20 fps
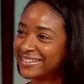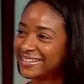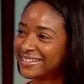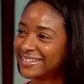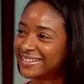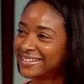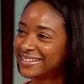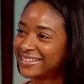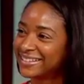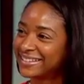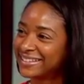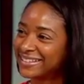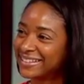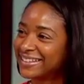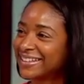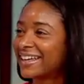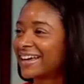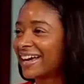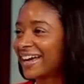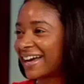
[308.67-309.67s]
I'm going to be
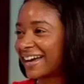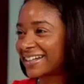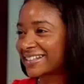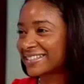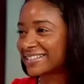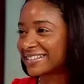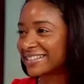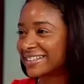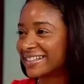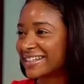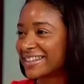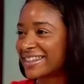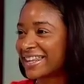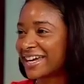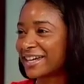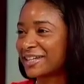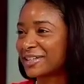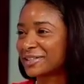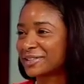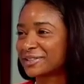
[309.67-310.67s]
looking for Excellent. you. Excellent.
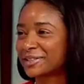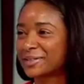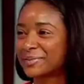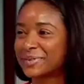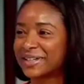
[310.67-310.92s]
thank you so